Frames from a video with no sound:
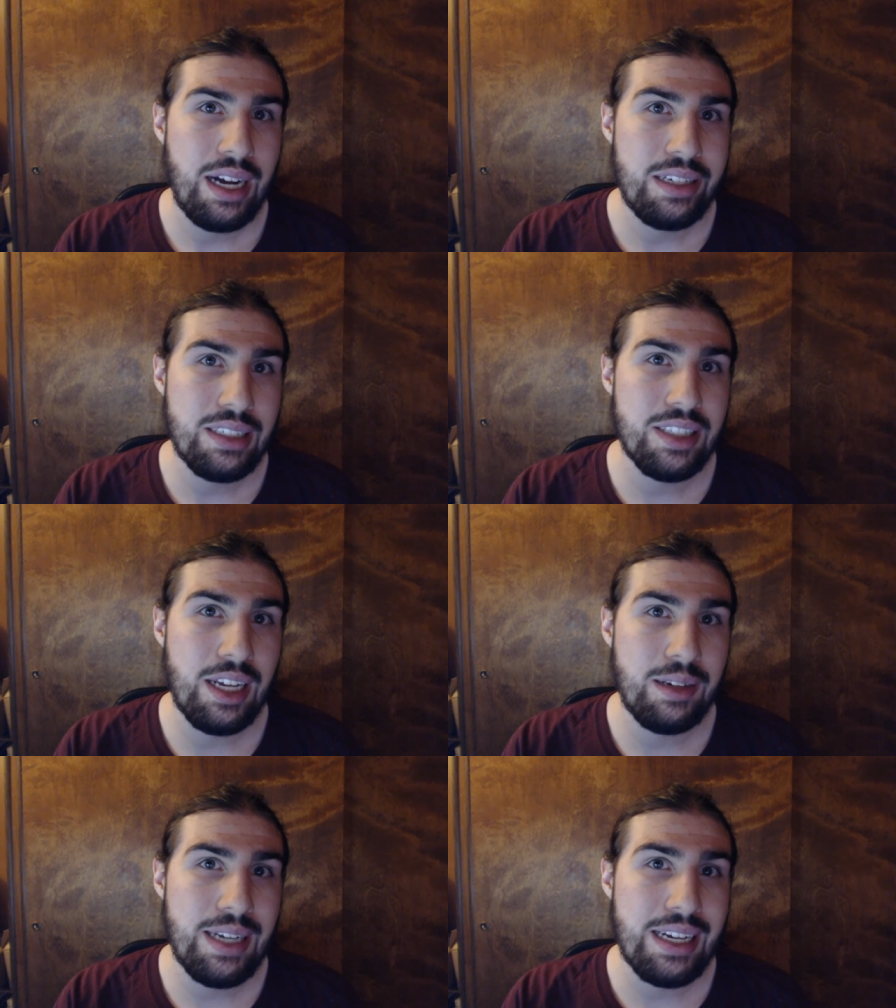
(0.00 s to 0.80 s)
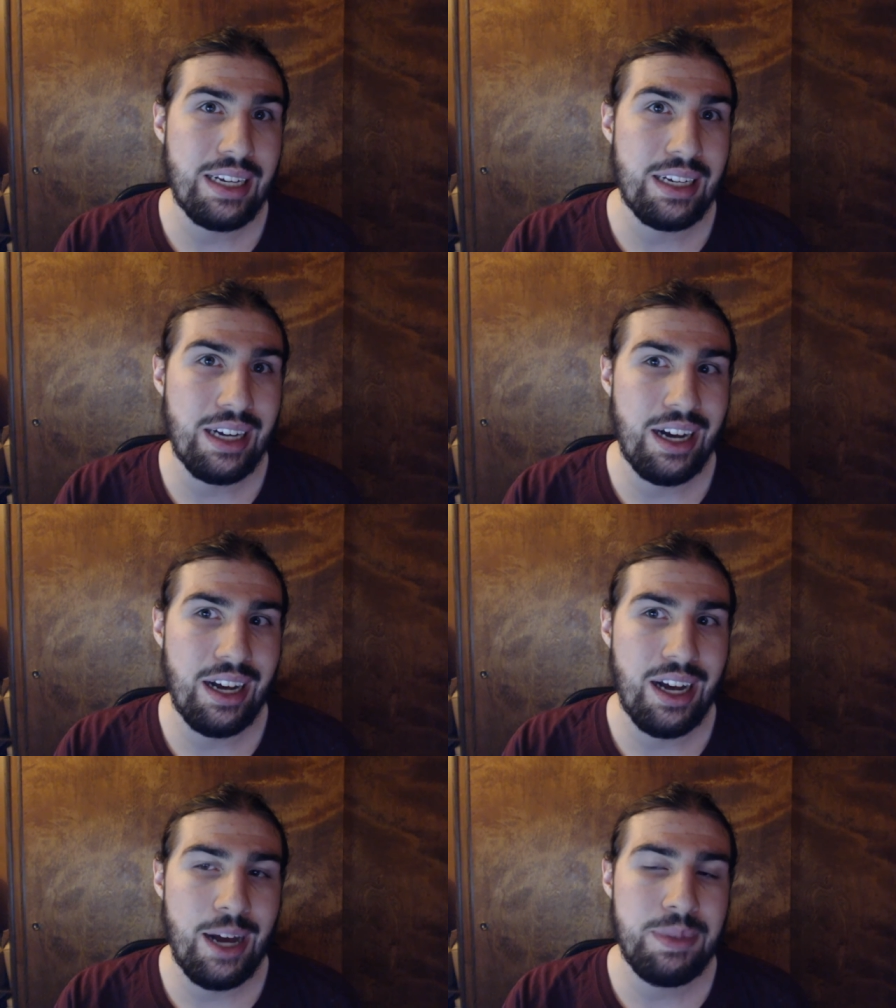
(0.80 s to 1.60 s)
just taking
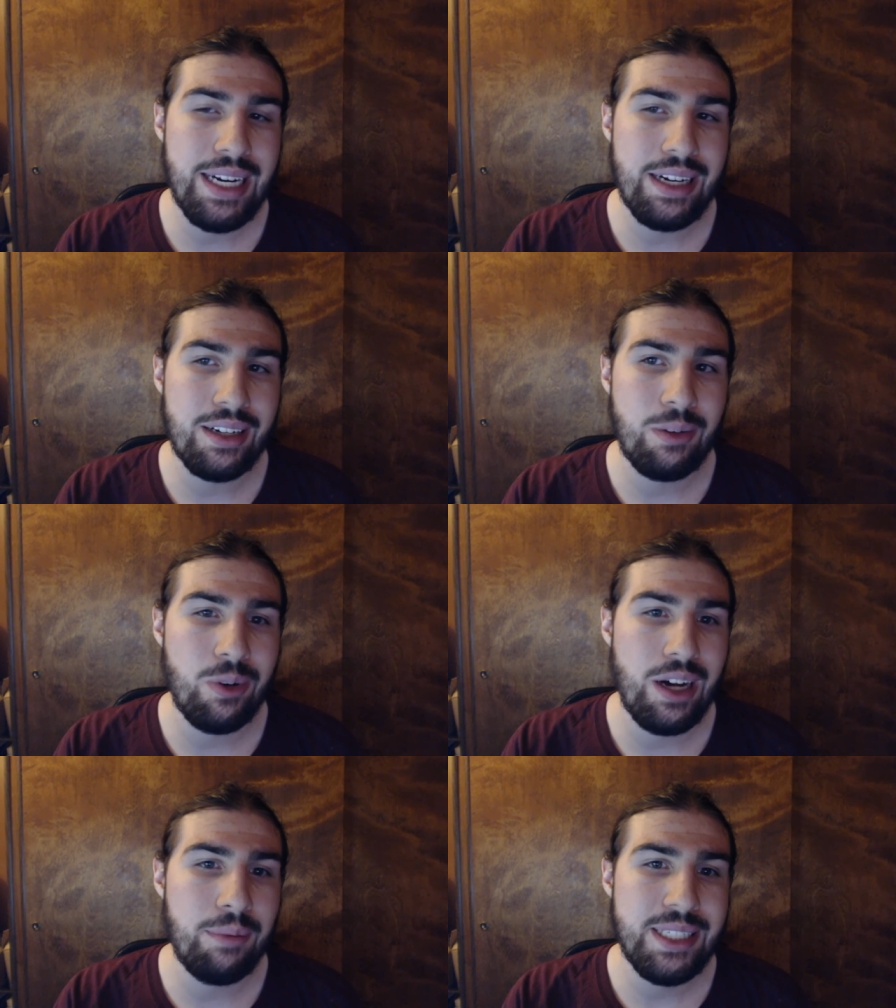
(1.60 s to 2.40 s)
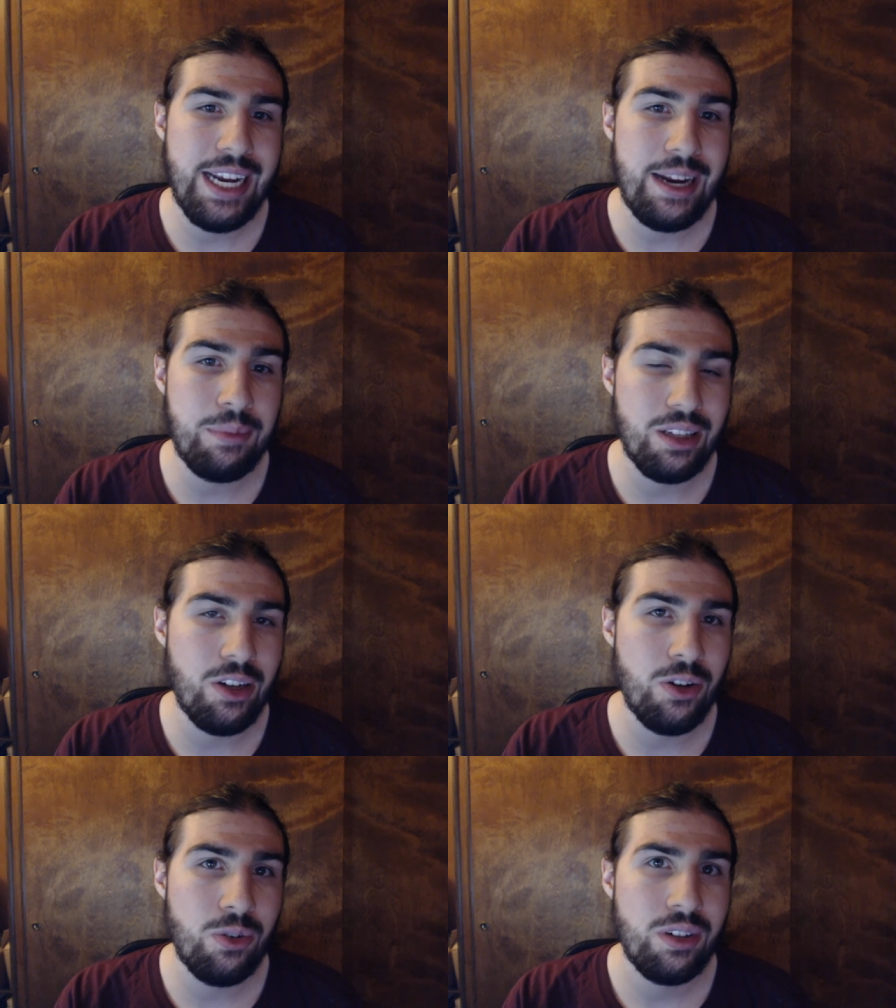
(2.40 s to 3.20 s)
uh, updating Untamed
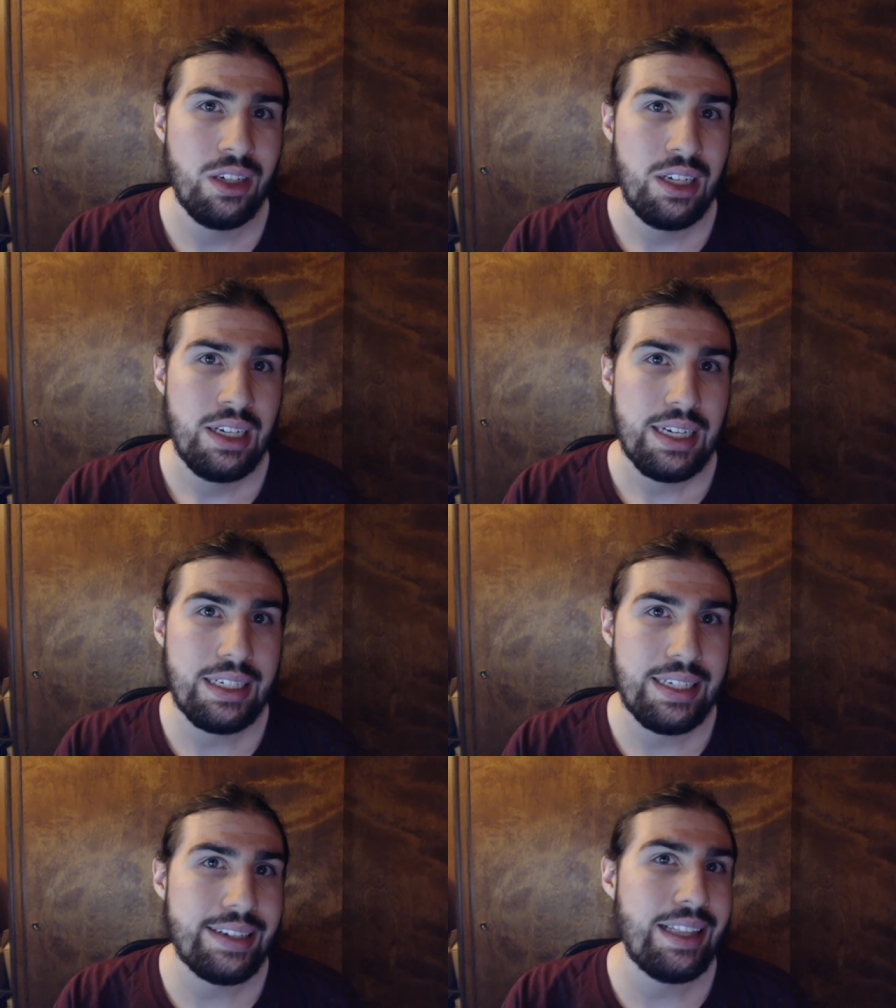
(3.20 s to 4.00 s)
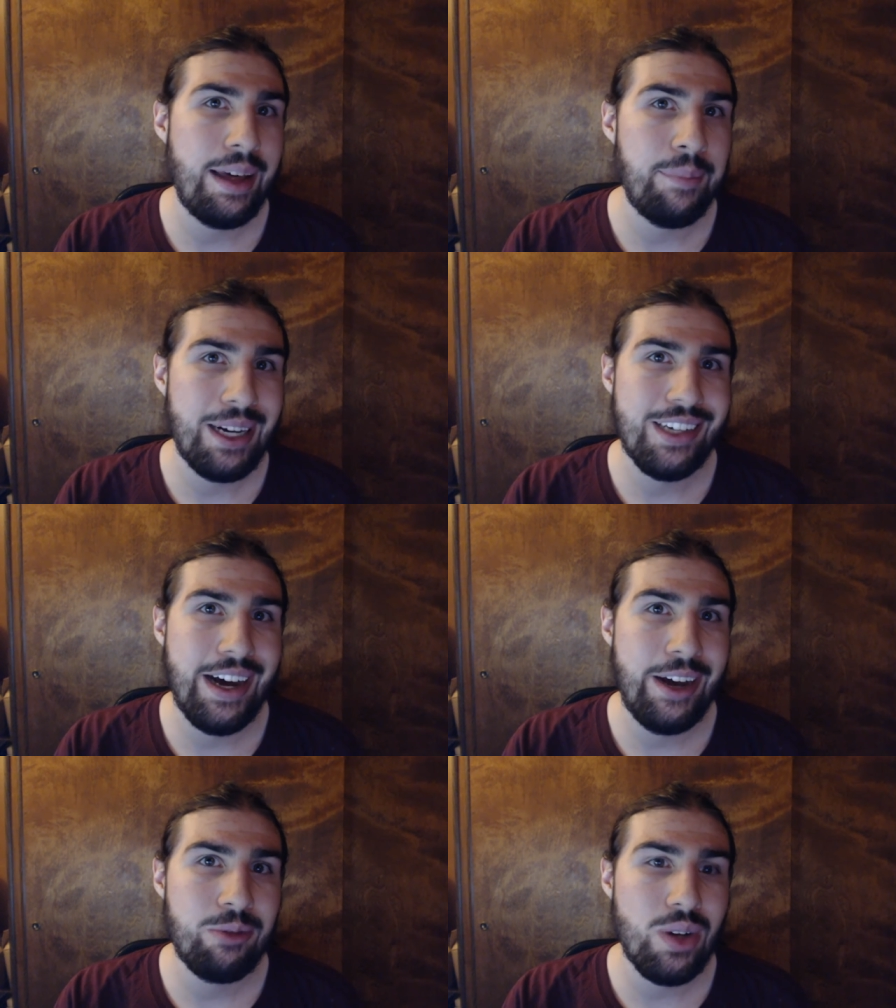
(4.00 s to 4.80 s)
alone can take a lot of my
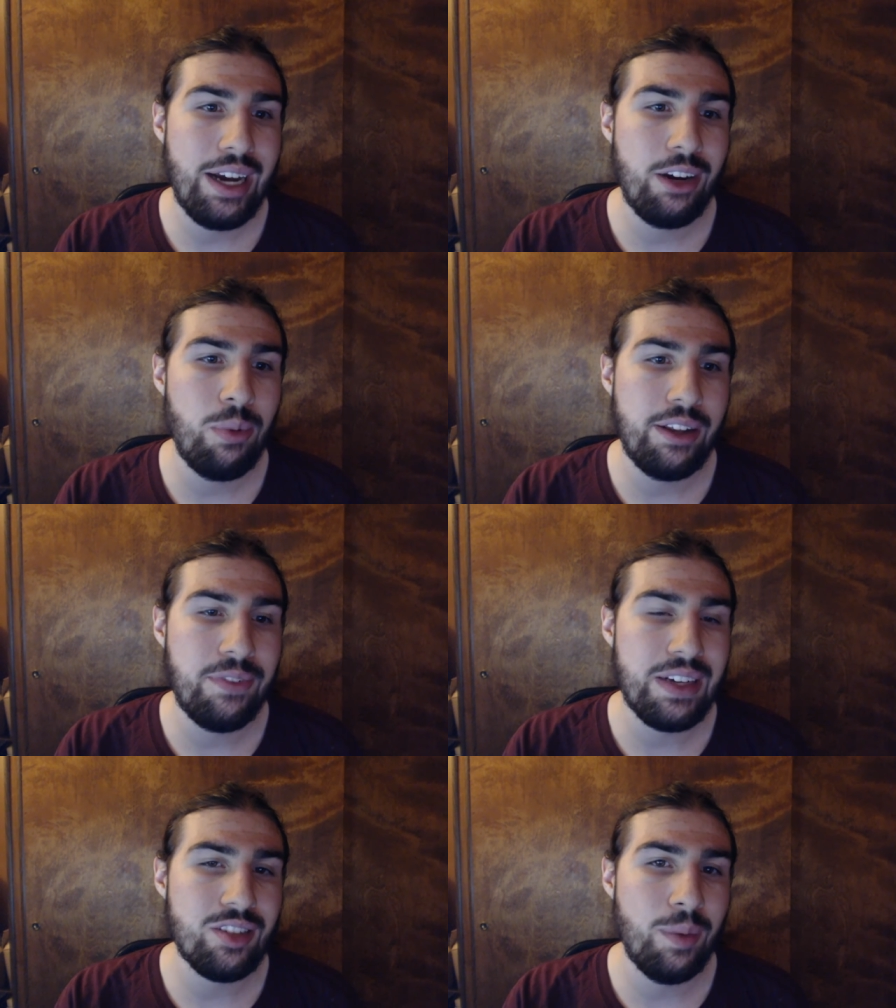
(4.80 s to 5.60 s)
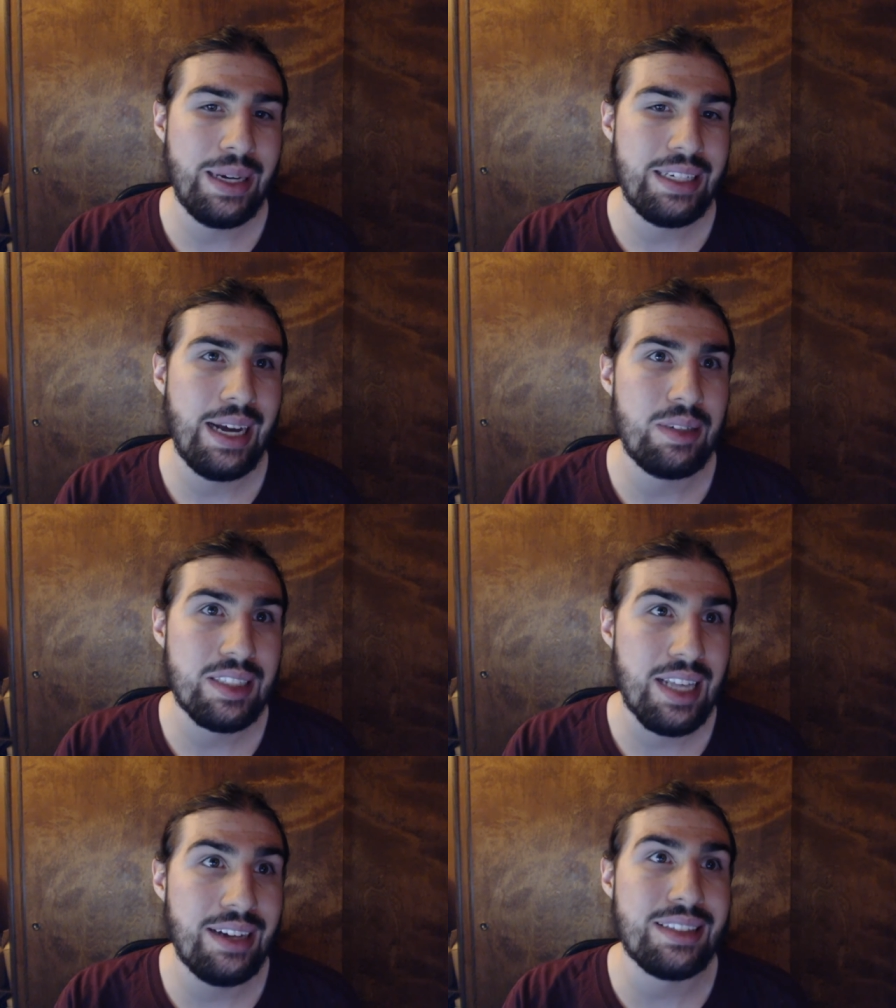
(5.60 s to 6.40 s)
time. So I don't want to invest all my time
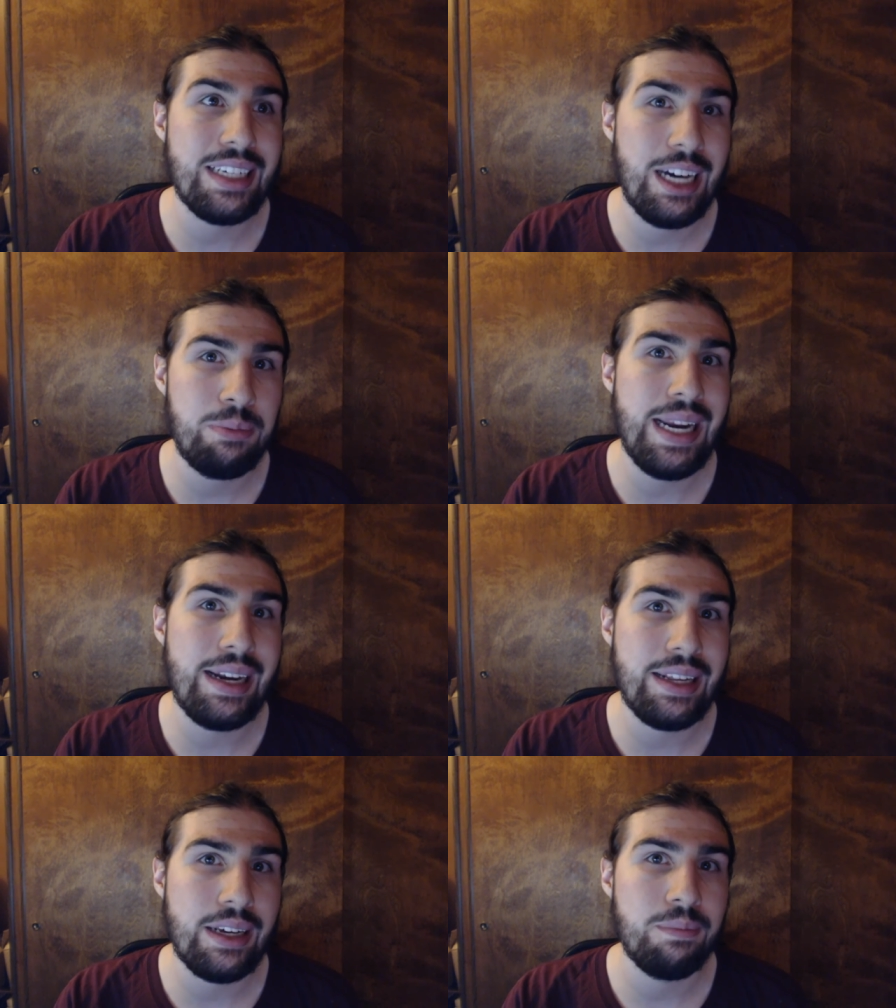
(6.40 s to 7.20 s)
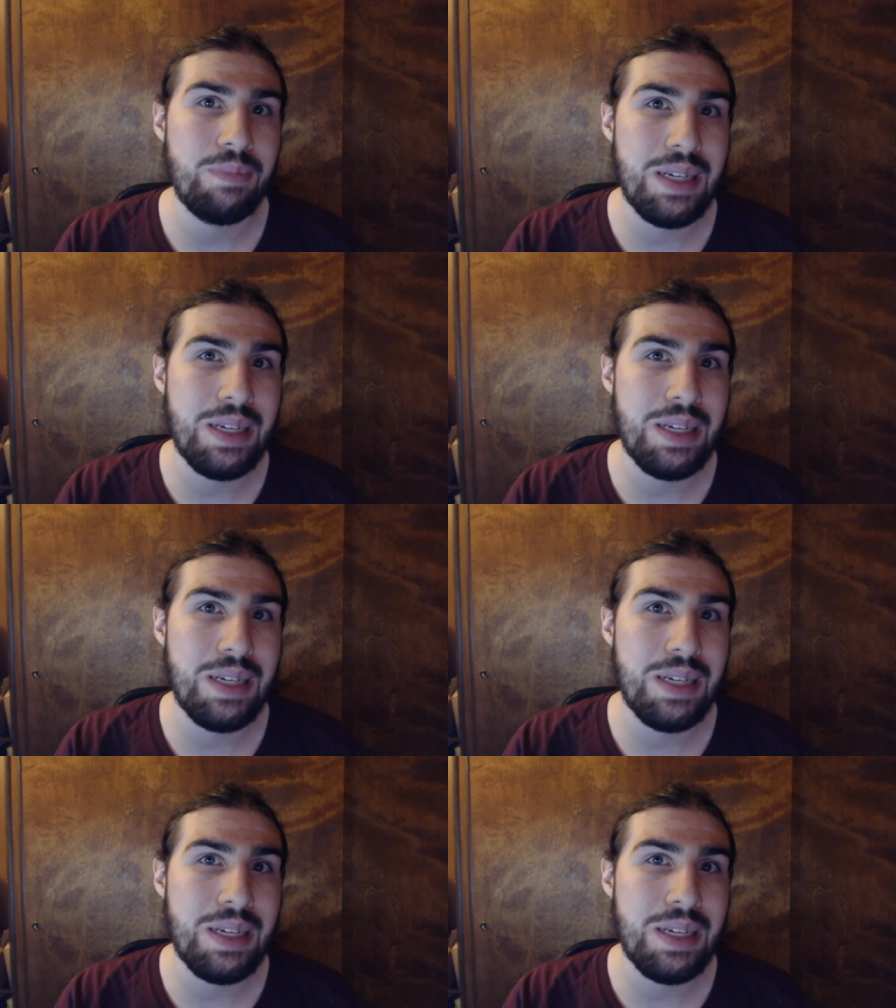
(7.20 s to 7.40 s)
just constantly updating it